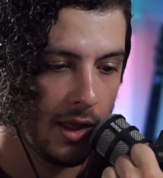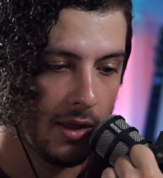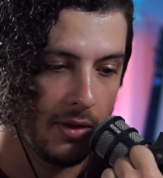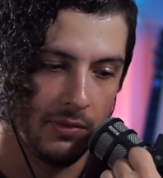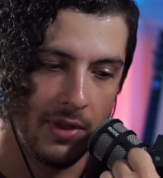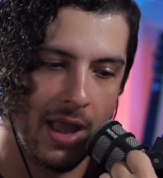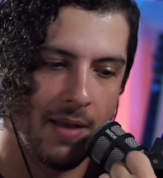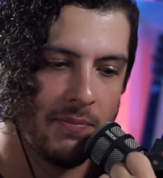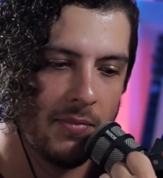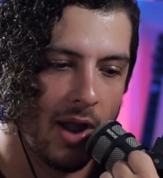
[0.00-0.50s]

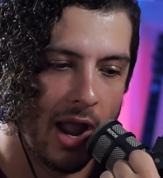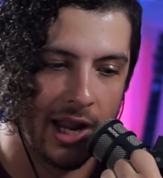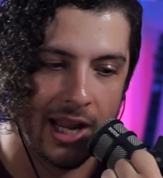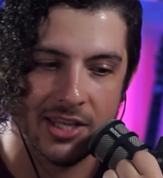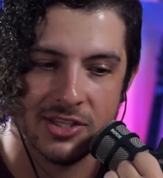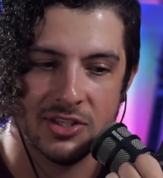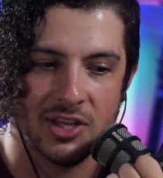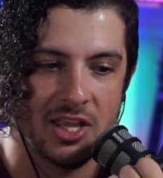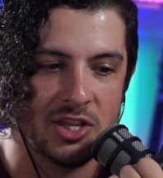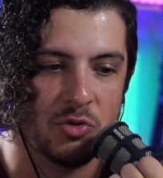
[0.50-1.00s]
Yep, I
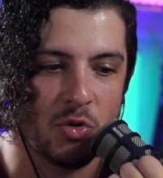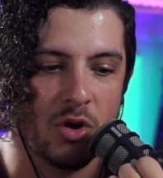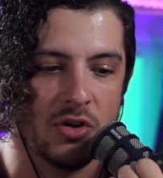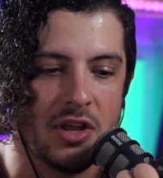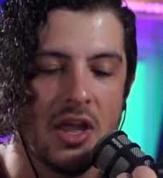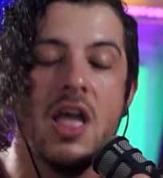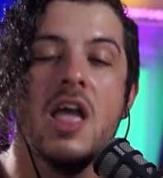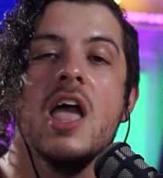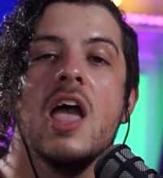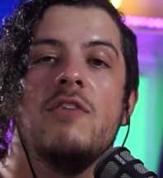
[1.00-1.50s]
guess that's what it
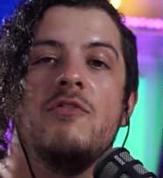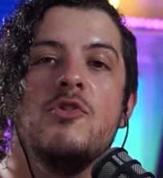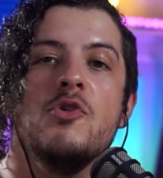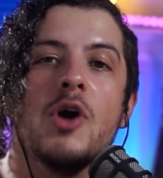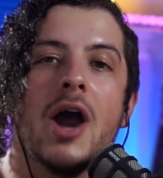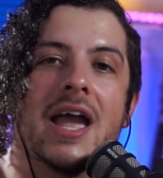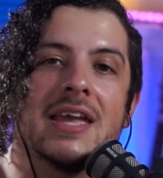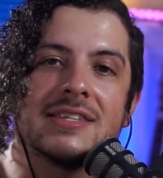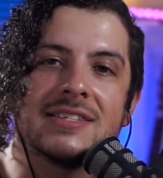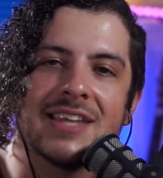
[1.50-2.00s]
is. If you
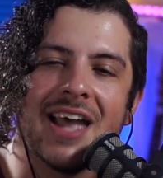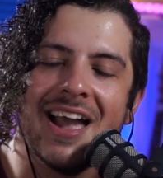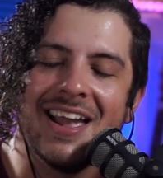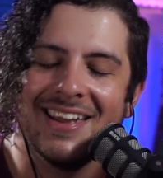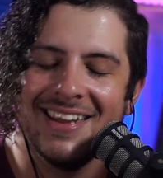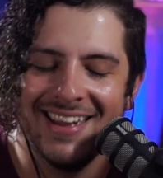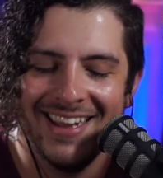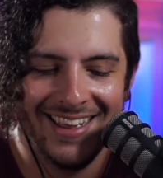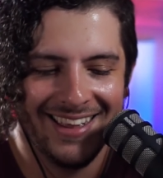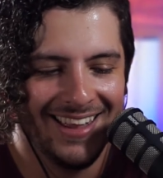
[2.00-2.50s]
guys
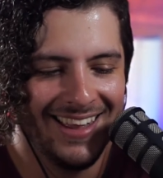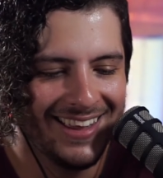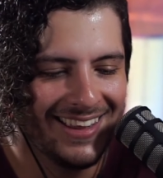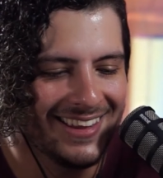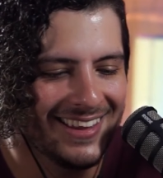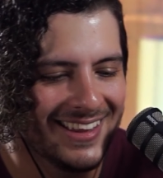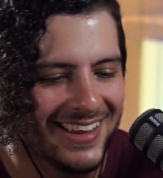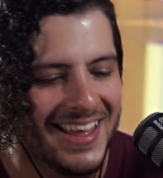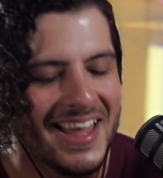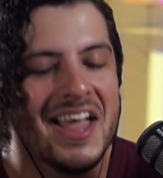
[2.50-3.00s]

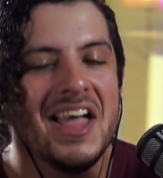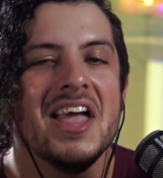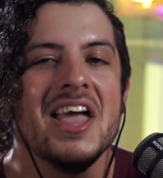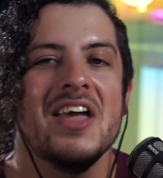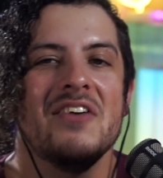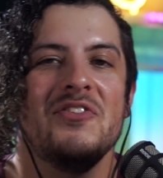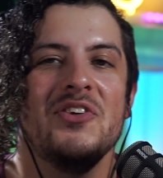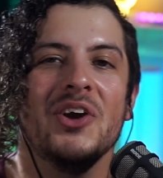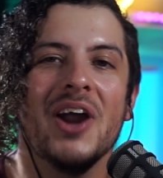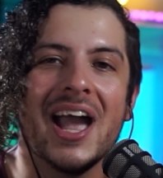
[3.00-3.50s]

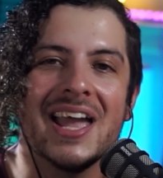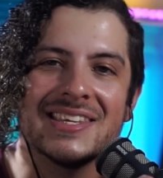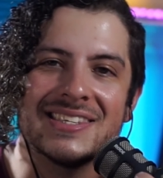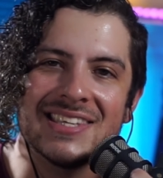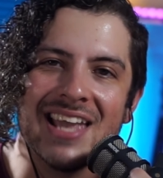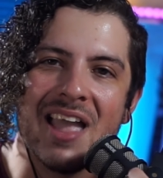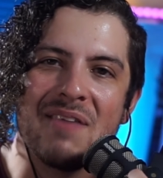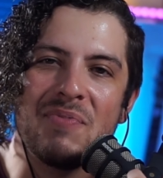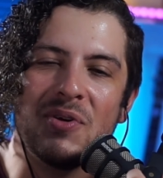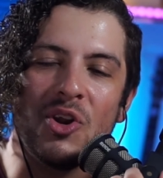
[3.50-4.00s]
if you guys
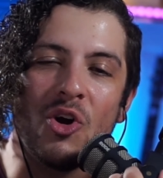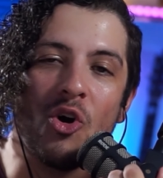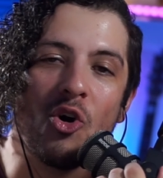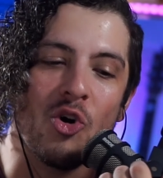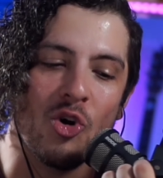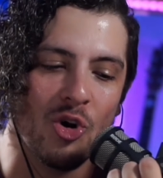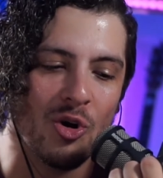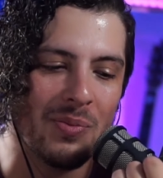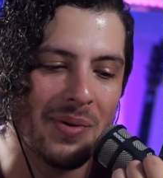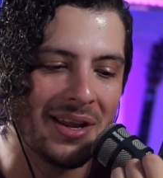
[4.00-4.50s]
type in
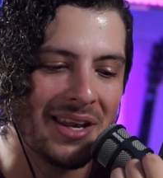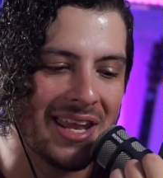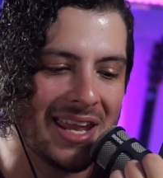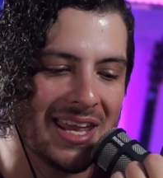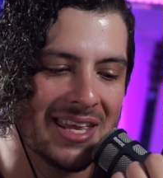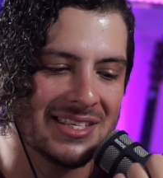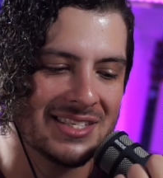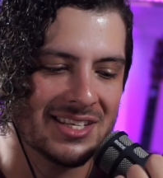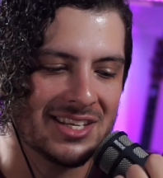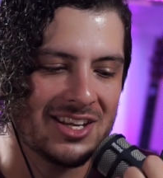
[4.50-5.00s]
Urban
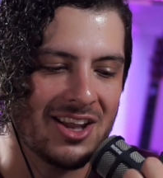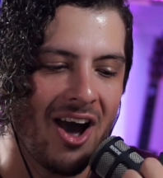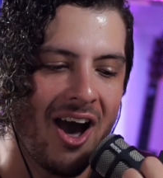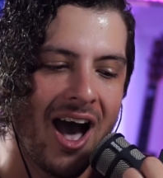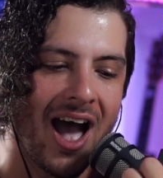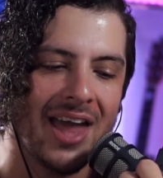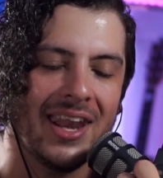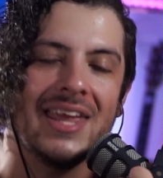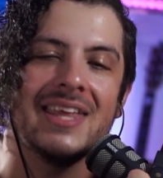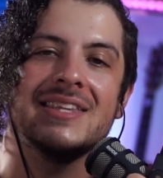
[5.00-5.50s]
is
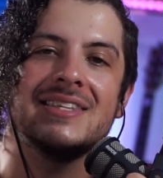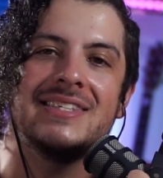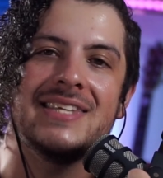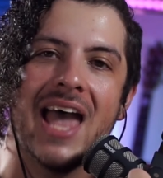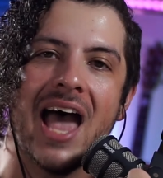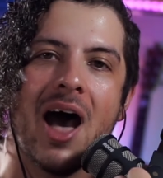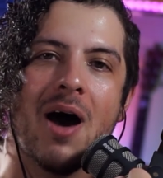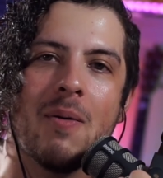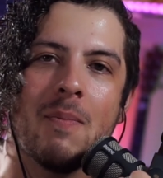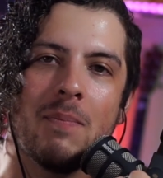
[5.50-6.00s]
God
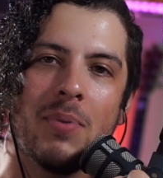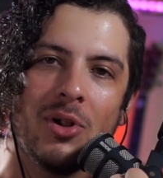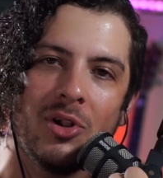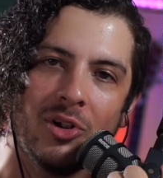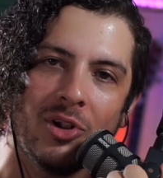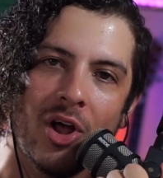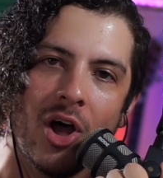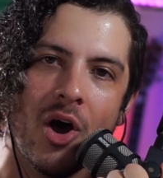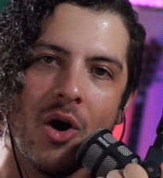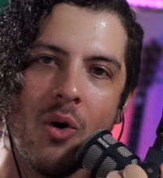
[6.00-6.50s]
down
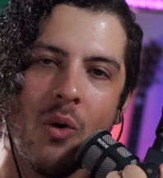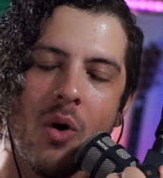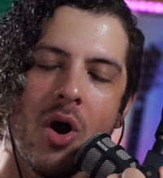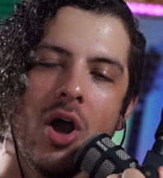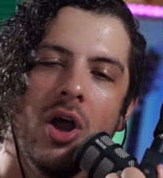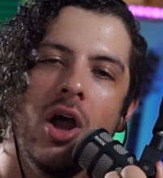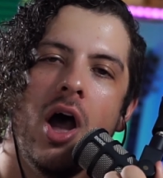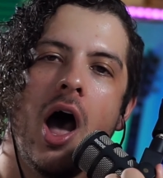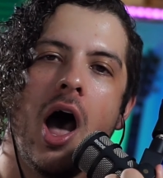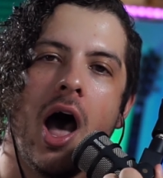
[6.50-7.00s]
below,
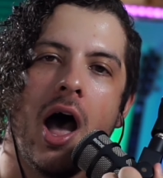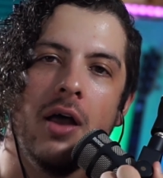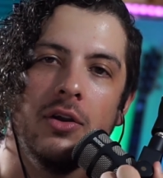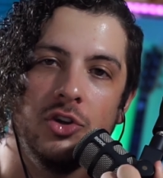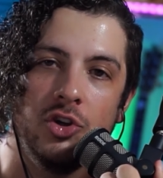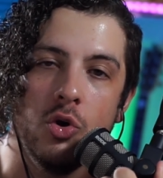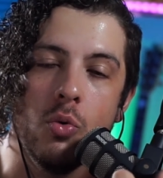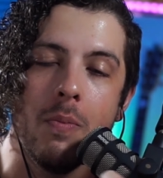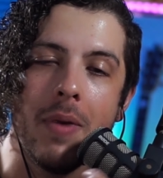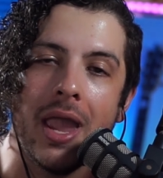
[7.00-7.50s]

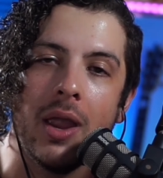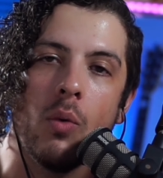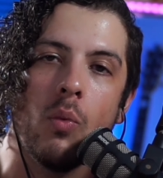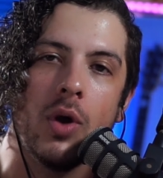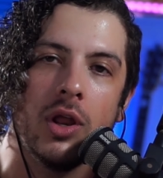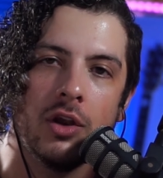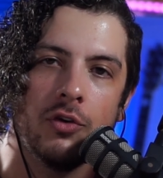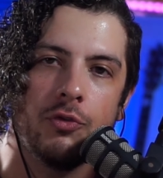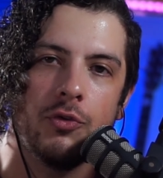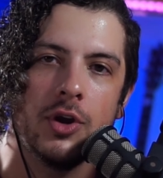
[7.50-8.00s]
you may
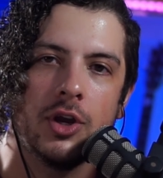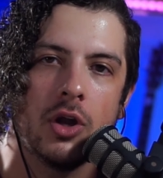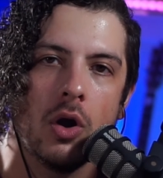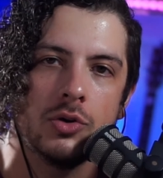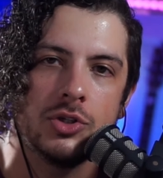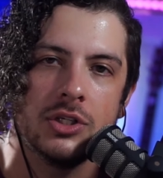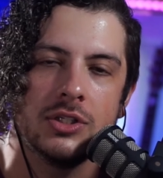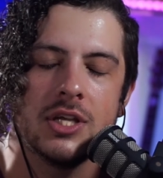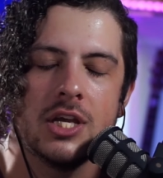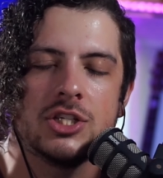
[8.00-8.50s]
win a free
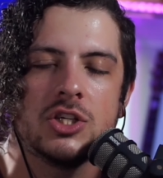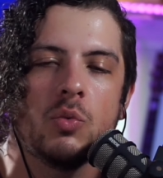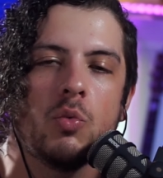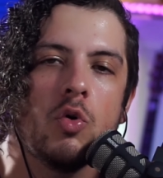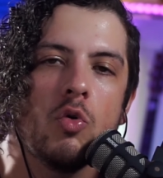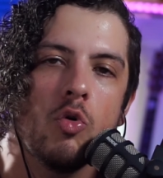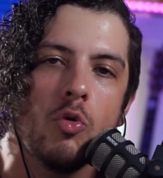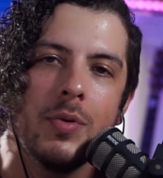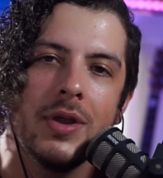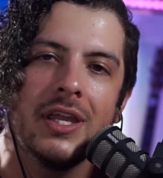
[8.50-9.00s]
coaching session. We
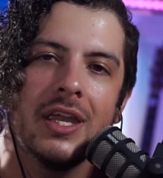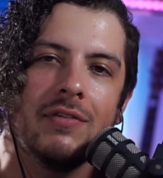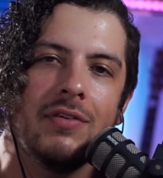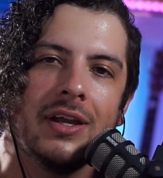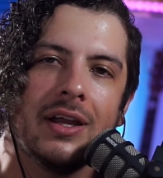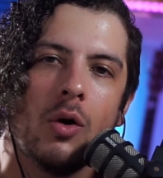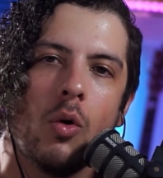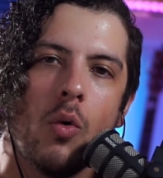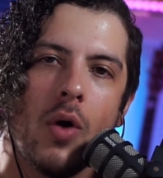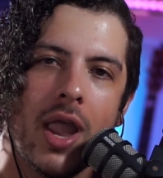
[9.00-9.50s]
will be
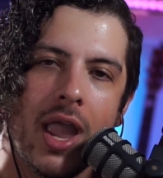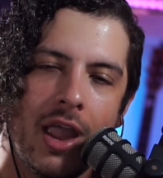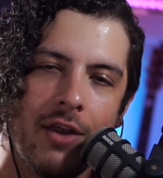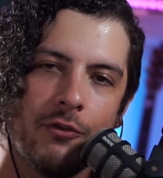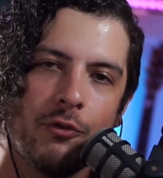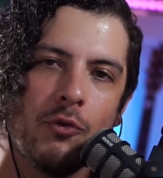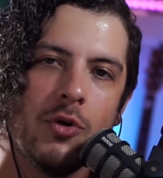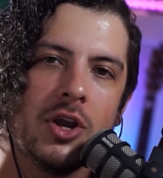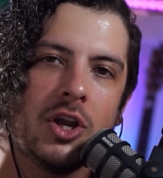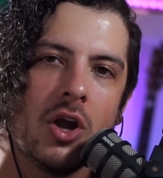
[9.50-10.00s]
giving away a
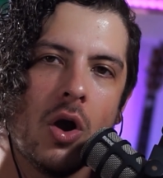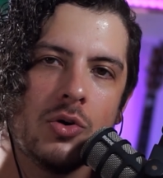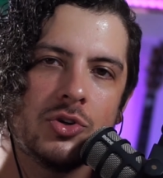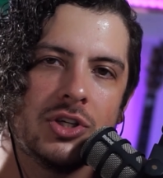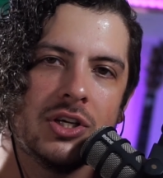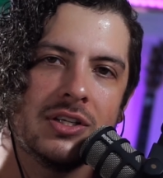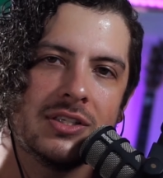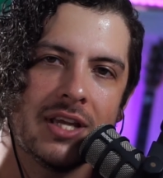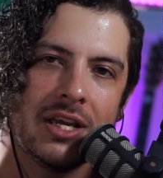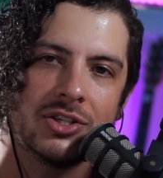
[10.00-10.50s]
free
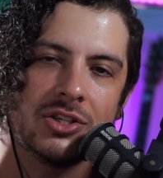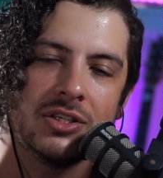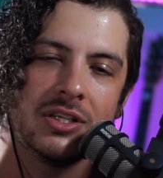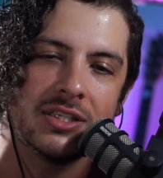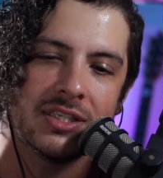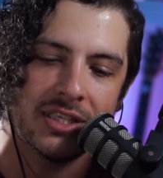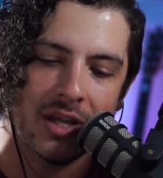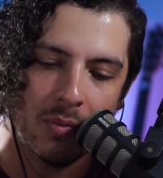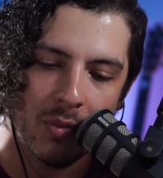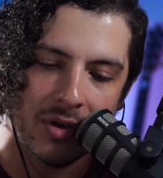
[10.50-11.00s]
coaching session to
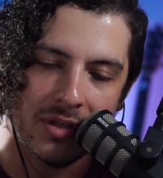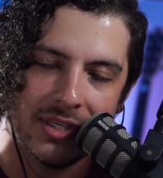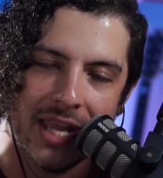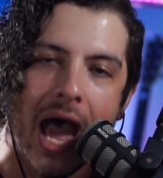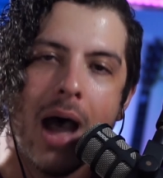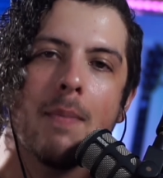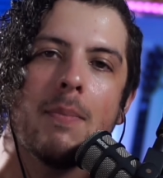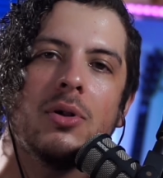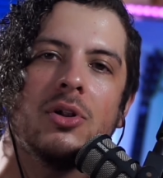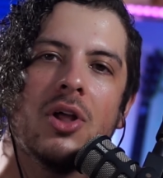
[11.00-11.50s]
someone
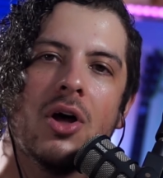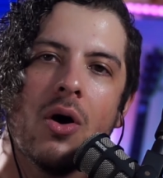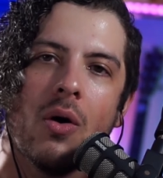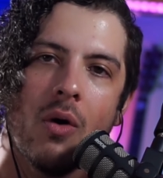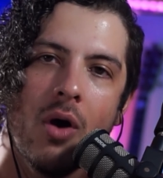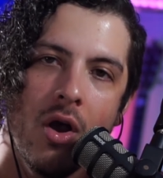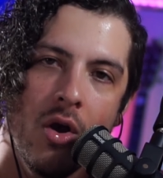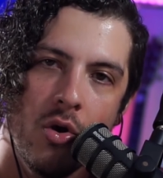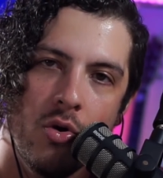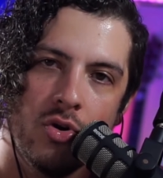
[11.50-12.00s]
down below
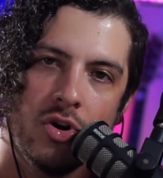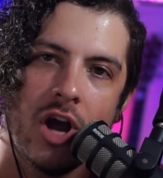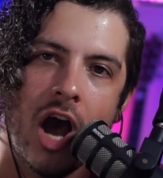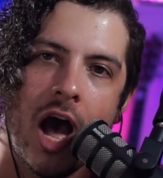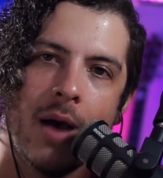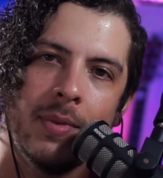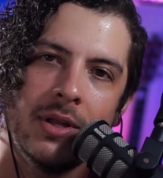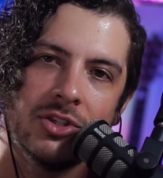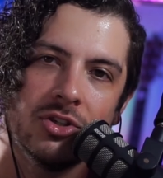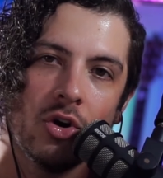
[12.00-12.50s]
who
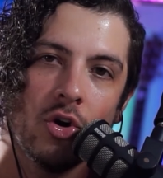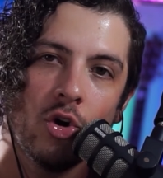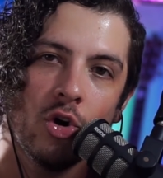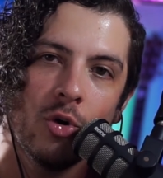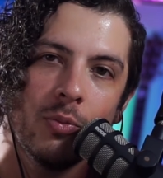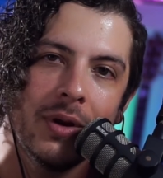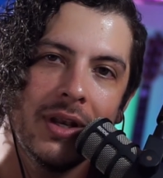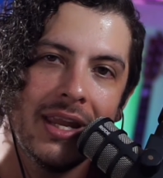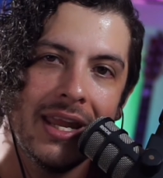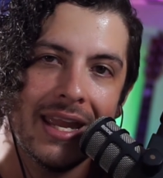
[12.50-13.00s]
comments
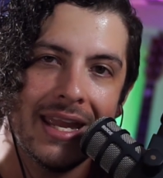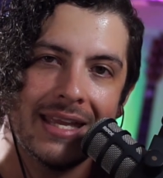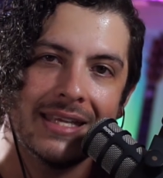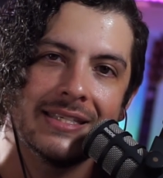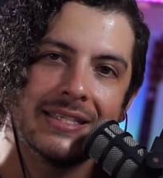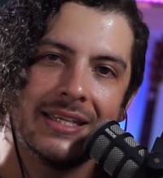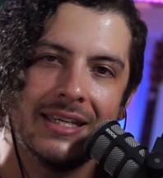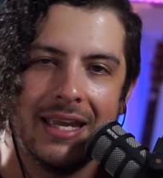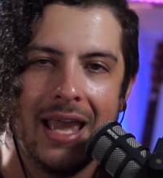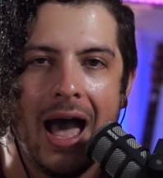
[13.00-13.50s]
Urban
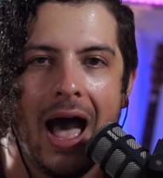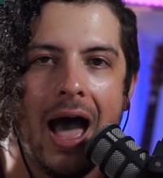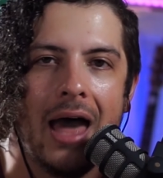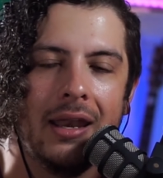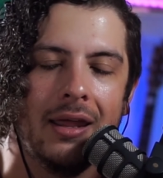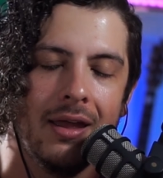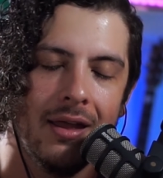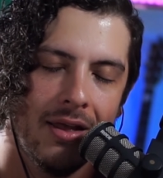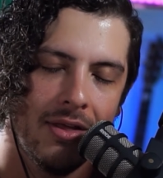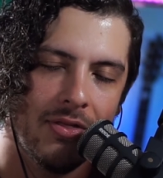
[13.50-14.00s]
is
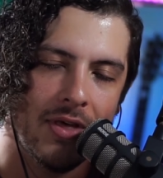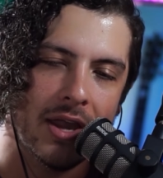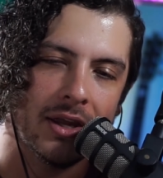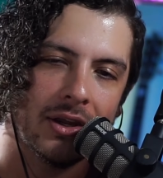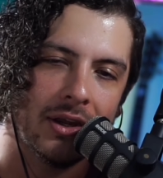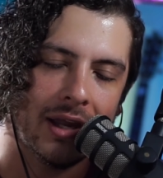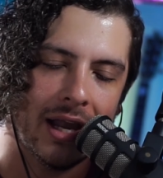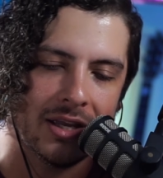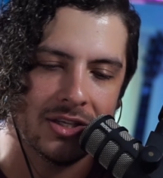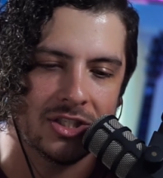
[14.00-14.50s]
God. Thank
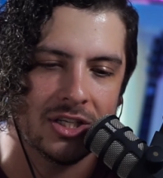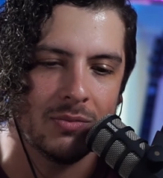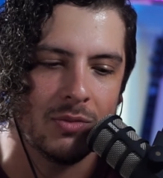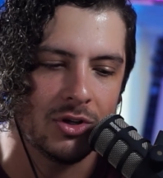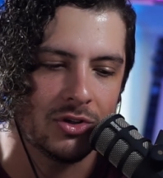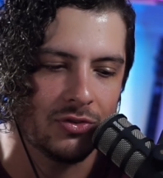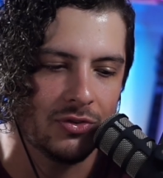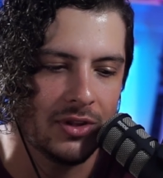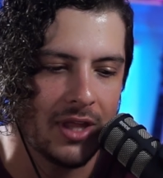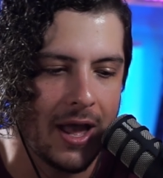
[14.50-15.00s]
you guys so
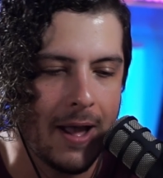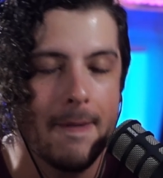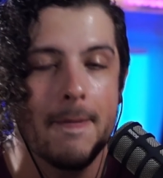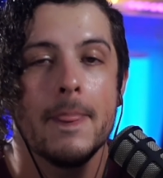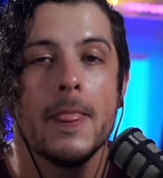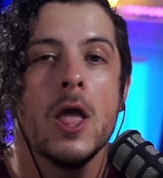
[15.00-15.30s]
much for that.